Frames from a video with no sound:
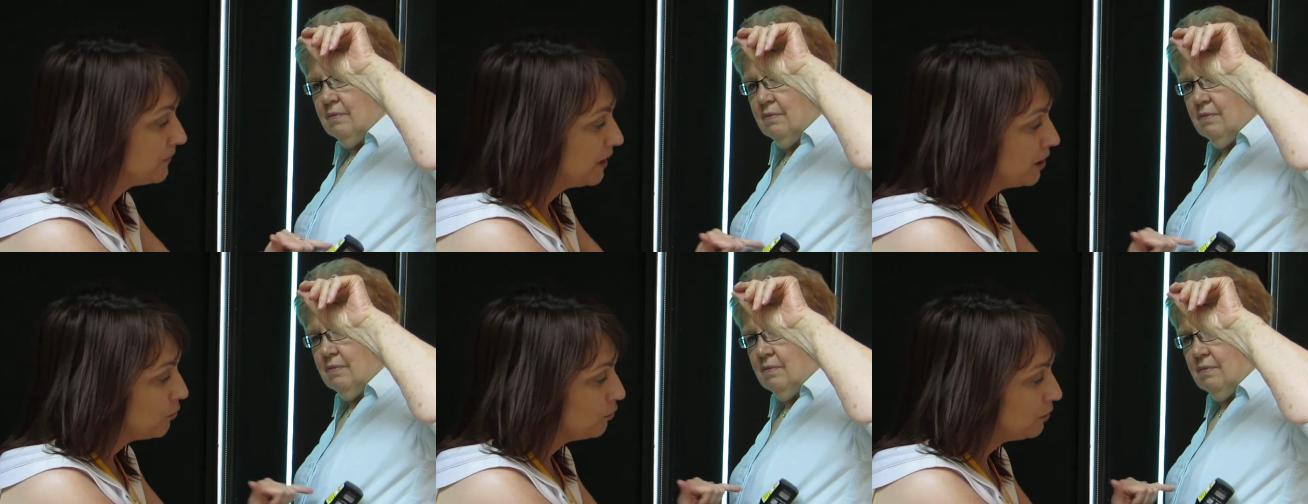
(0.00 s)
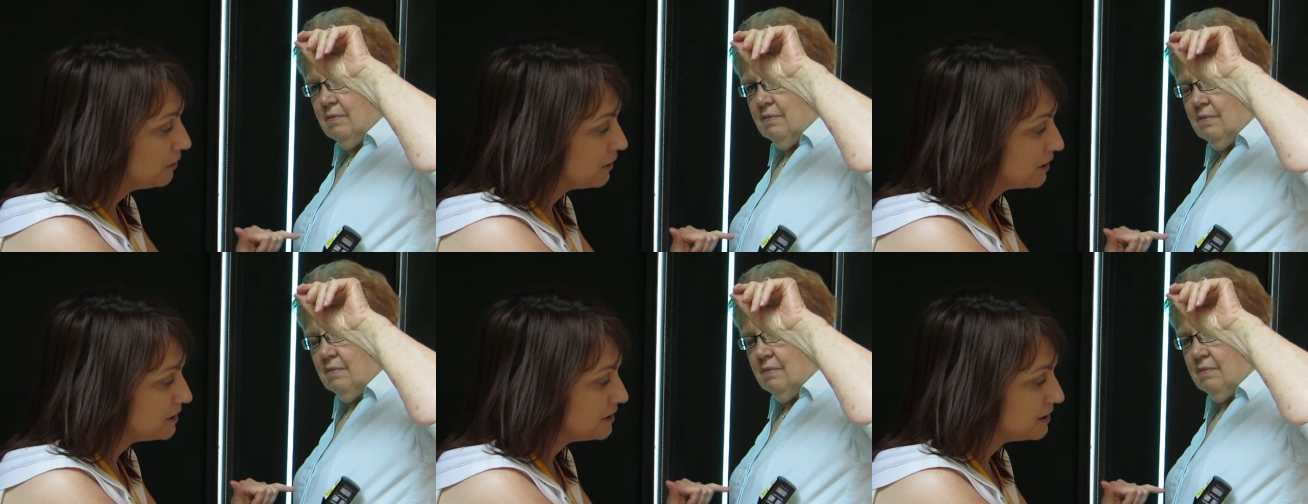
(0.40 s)
Speaker 1: We'd
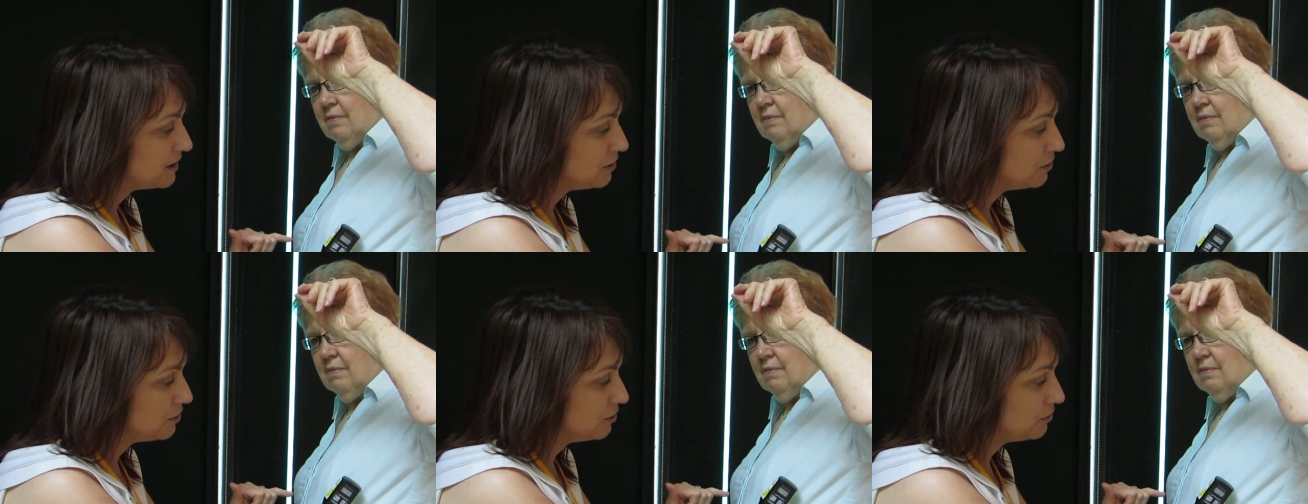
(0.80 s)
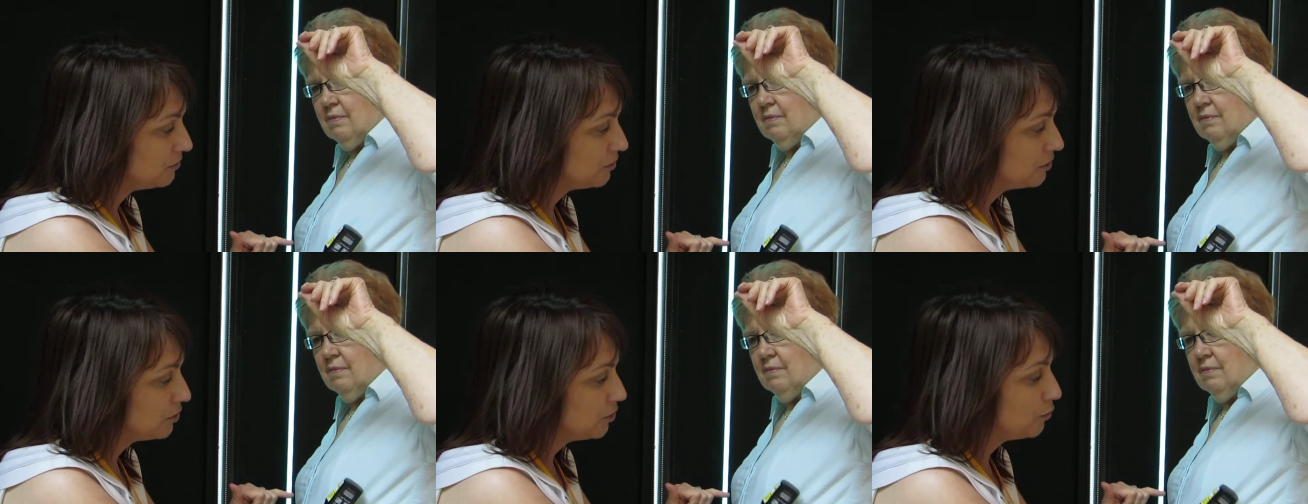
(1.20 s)
continue
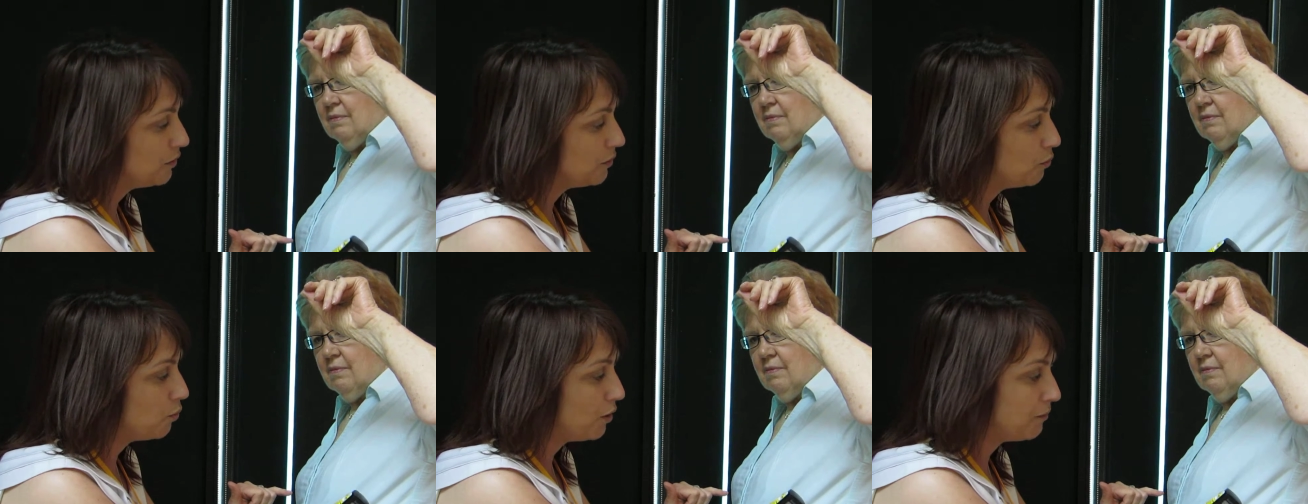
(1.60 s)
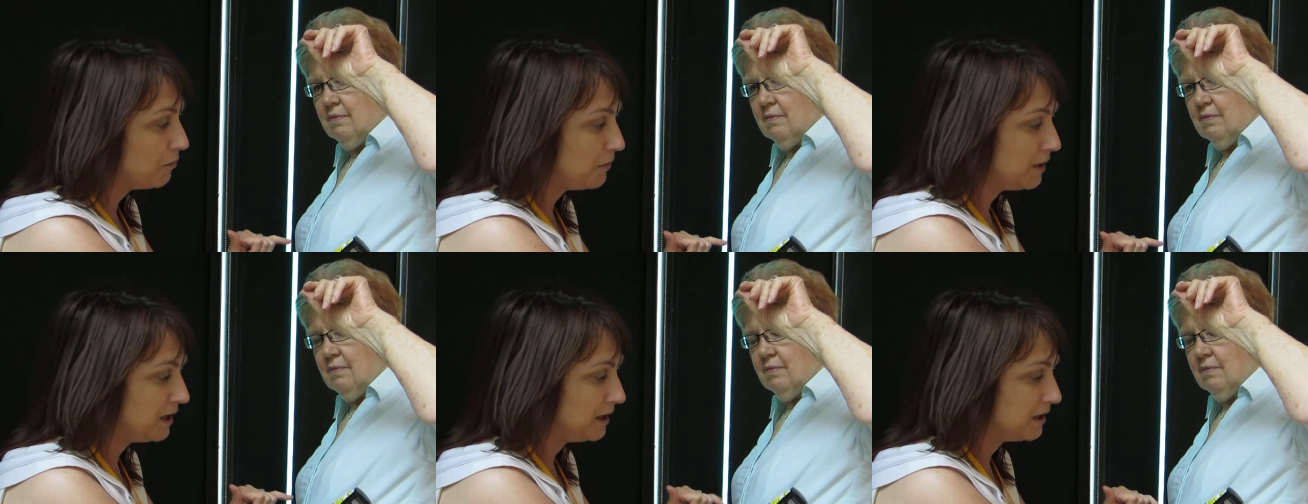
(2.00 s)
with one
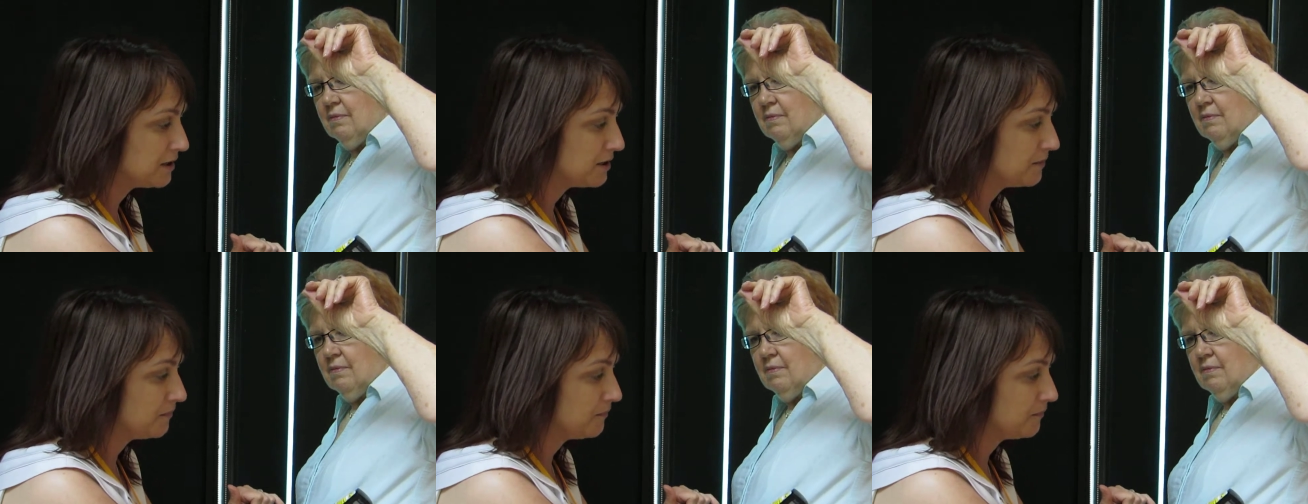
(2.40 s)
minute